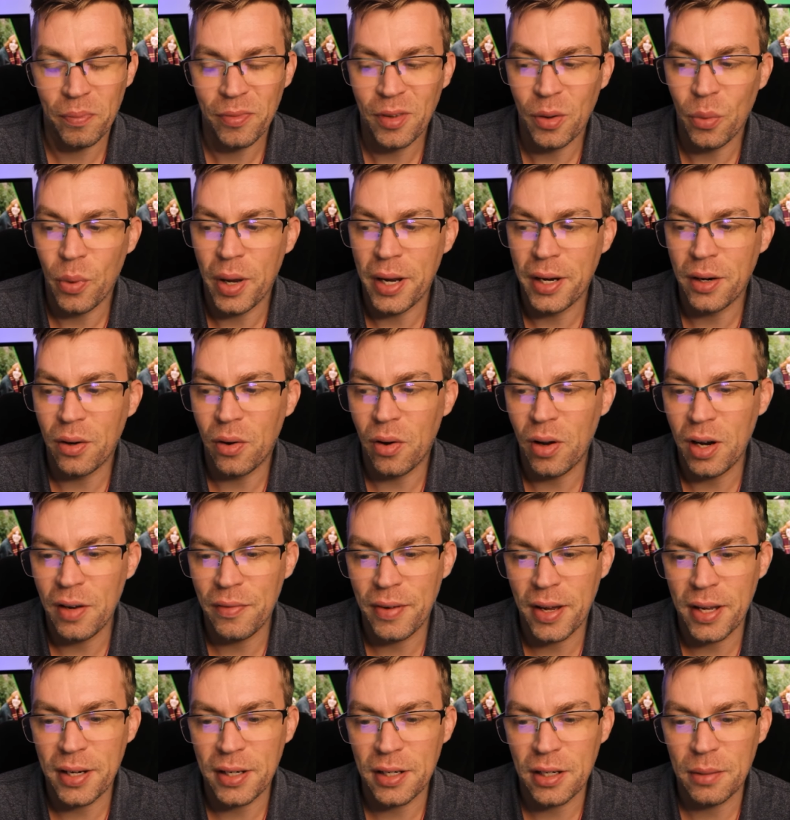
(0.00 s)
when
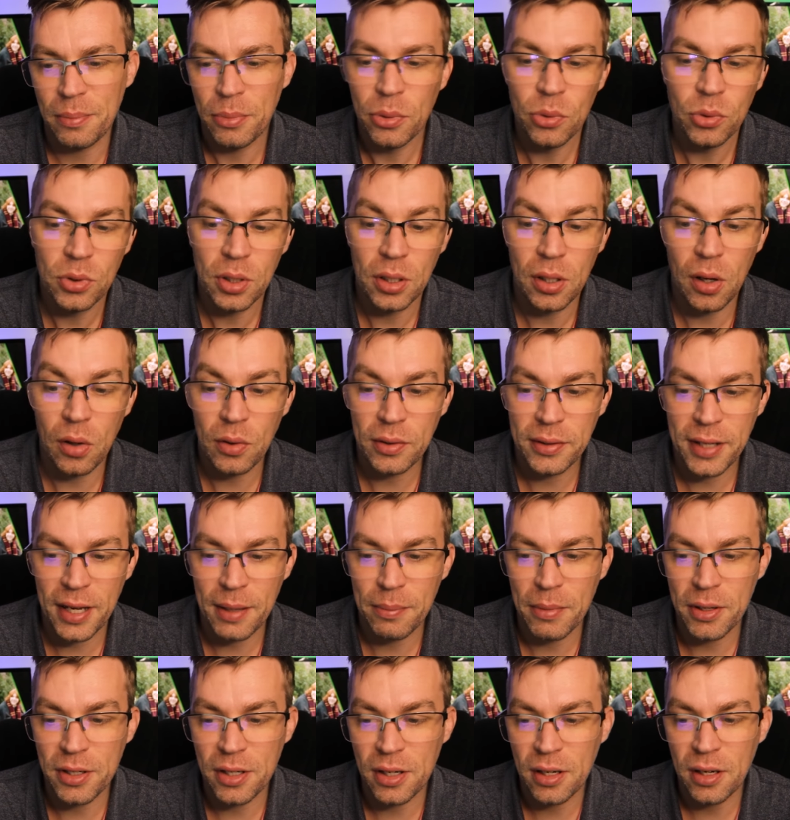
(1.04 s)
Ollivander pulls a long tape
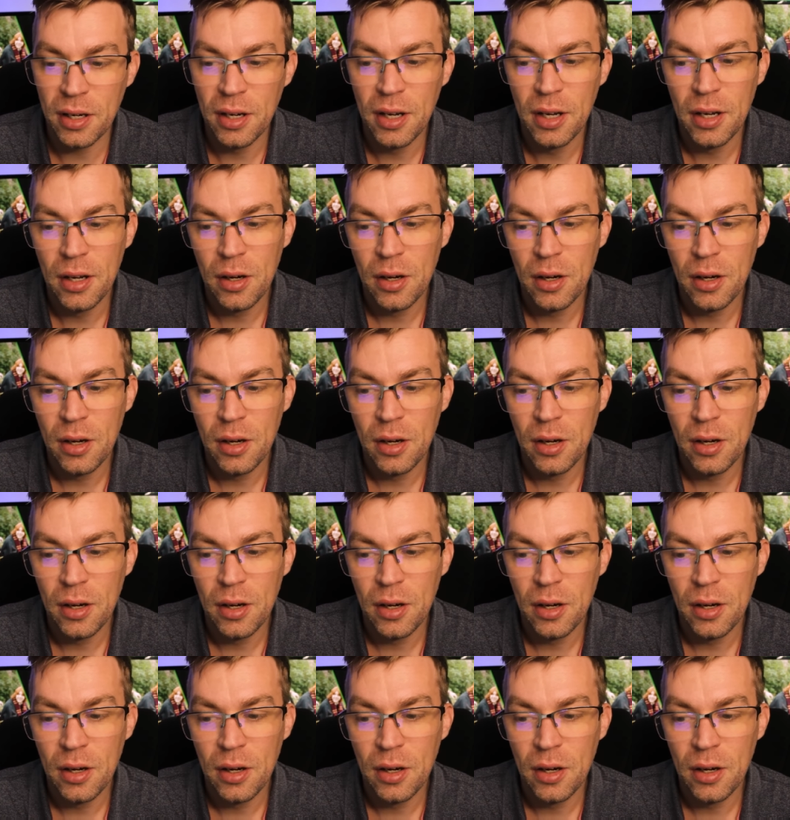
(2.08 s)
measure